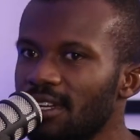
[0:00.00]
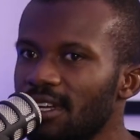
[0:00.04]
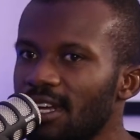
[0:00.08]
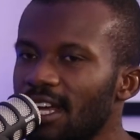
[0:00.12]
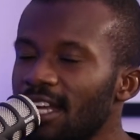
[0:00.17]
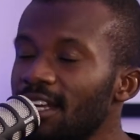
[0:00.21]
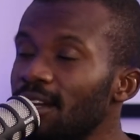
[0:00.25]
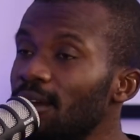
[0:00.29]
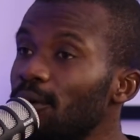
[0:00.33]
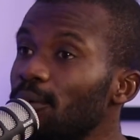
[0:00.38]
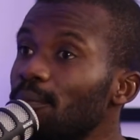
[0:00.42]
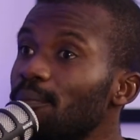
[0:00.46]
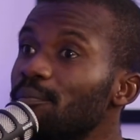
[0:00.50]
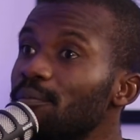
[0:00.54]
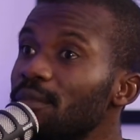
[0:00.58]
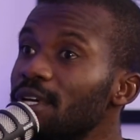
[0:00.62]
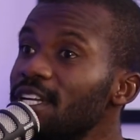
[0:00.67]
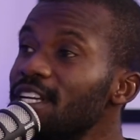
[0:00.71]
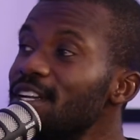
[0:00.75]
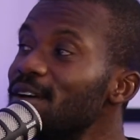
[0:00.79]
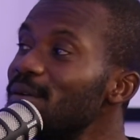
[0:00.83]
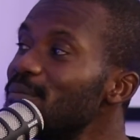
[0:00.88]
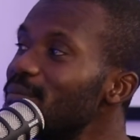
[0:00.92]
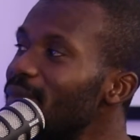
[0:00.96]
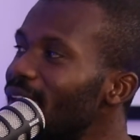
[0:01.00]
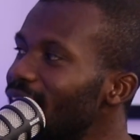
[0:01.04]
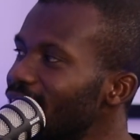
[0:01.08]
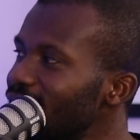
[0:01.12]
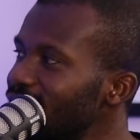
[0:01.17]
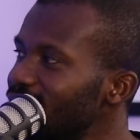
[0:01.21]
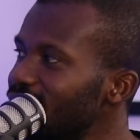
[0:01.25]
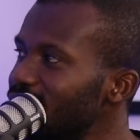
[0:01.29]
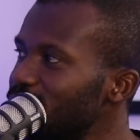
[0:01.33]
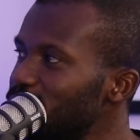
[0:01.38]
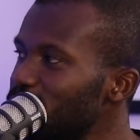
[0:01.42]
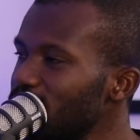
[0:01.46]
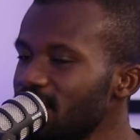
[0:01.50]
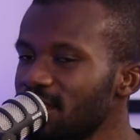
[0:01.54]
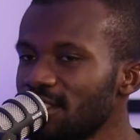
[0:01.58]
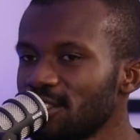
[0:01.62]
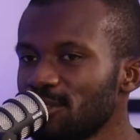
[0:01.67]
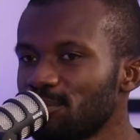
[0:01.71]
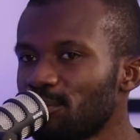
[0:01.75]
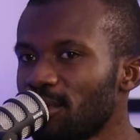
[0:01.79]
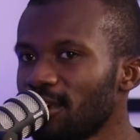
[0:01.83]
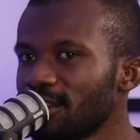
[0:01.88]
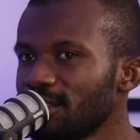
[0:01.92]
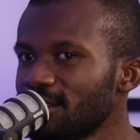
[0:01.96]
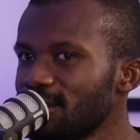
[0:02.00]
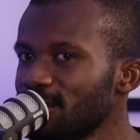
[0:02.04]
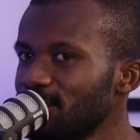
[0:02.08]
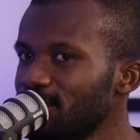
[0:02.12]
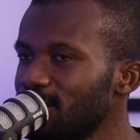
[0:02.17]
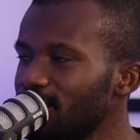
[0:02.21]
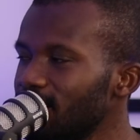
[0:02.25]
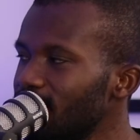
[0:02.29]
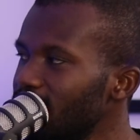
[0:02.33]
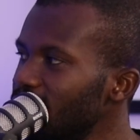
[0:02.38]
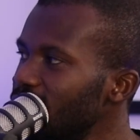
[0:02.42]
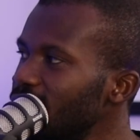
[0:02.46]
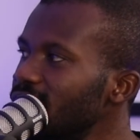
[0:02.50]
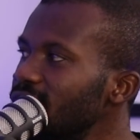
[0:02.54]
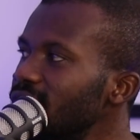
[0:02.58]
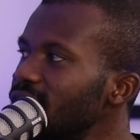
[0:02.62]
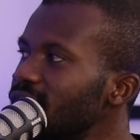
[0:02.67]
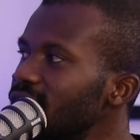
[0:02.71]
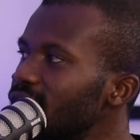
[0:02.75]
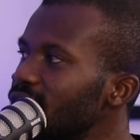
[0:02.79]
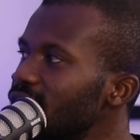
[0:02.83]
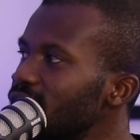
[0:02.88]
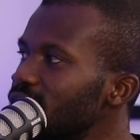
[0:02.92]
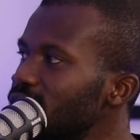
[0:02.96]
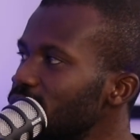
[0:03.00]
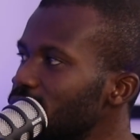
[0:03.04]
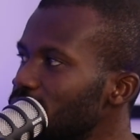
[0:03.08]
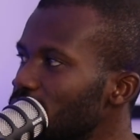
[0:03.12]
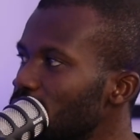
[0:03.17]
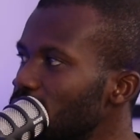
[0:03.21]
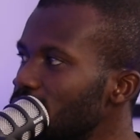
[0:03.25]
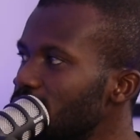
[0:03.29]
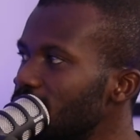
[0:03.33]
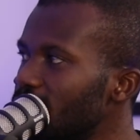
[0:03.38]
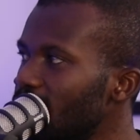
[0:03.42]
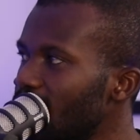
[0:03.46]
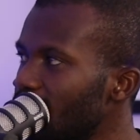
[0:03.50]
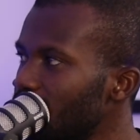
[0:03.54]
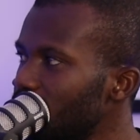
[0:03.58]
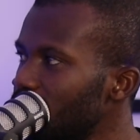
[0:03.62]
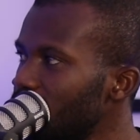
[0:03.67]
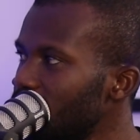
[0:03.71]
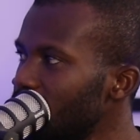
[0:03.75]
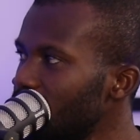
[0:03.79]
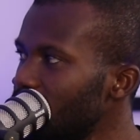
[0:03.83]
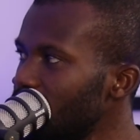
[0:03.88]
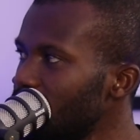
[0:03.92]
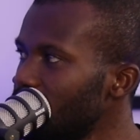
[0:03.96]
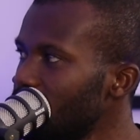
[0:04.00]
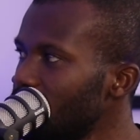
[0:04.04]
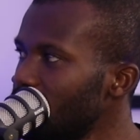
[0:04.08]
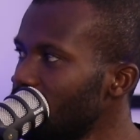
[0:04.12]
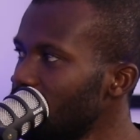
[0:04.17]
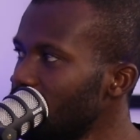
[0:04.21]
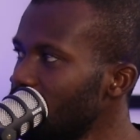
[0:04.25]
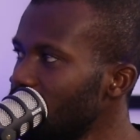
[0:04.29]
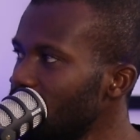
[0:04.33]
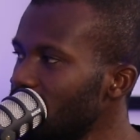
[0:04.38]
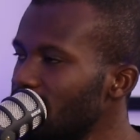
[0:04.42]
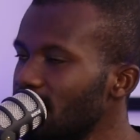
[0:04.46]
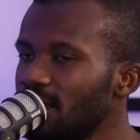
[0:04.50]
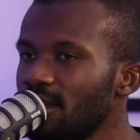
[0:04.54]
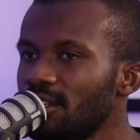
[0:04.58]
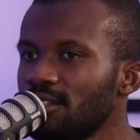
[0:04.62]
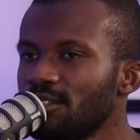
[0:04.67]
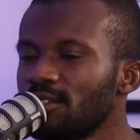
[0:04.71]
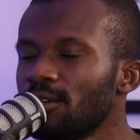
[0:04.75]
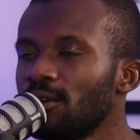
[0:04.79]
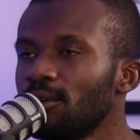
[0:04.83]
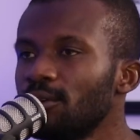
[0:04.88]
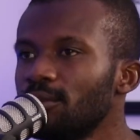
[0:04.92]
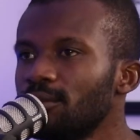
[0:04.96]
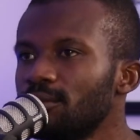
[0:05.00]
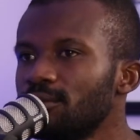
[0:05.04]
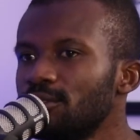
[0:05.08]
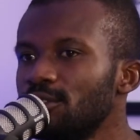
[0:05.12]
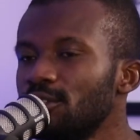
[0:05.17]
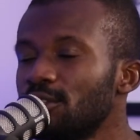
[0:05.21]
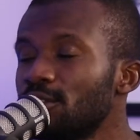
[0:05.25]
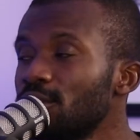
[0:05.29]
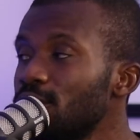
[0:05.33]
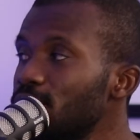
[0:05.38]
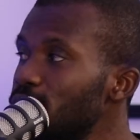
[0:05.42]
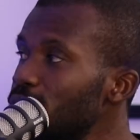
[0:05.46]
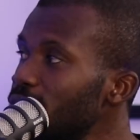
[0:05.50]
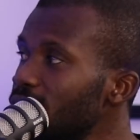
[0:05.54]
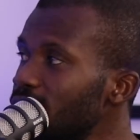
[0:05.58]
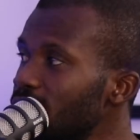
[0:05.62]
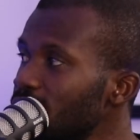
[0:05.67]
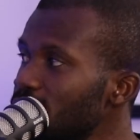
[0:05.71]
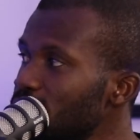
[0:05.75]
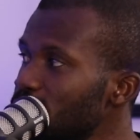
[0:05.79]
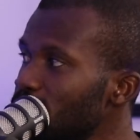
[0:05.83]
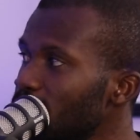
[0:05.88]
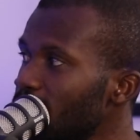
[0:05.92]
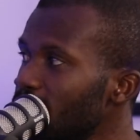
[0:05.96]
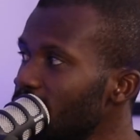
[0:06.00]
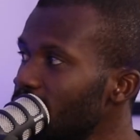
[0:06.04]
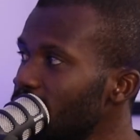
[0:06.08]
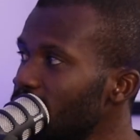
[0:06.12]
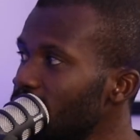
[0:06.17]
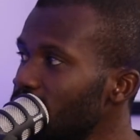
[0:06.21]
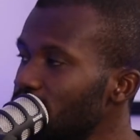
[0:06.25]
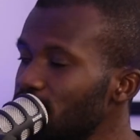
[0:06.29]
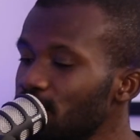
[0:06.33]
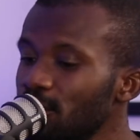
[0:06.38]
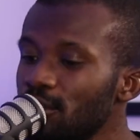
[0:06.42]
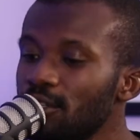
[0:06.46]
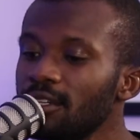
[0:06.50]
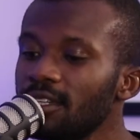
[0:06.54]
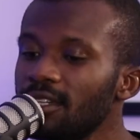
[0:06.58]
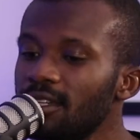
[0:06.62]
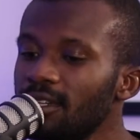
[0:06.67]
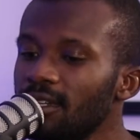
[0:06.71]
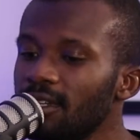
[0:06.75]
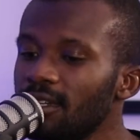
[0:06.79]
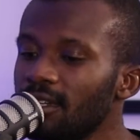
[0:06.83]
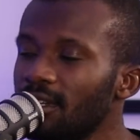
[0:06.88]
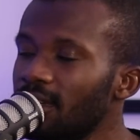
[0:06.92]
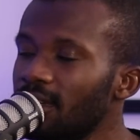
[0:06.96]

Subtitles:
and minimize as much as possible any sense of overlap. So you could do it this way. You could